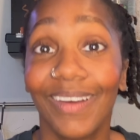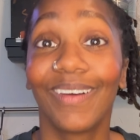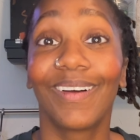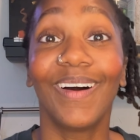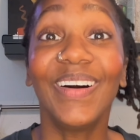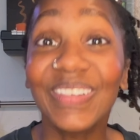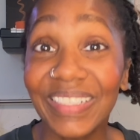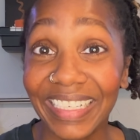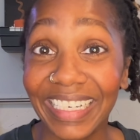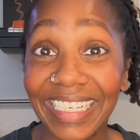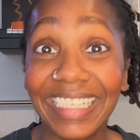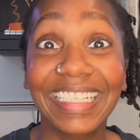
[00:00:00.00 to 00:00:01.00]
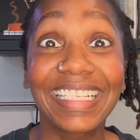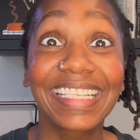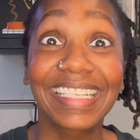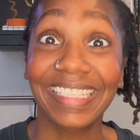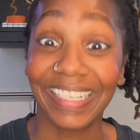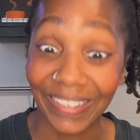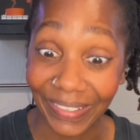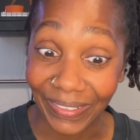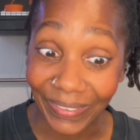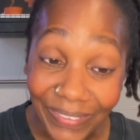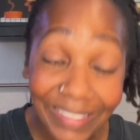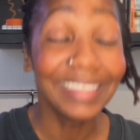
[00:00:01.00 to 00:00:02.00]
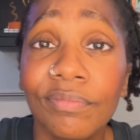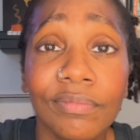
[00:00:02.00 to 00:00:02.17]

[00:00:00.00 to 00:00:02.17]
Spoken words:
colder. So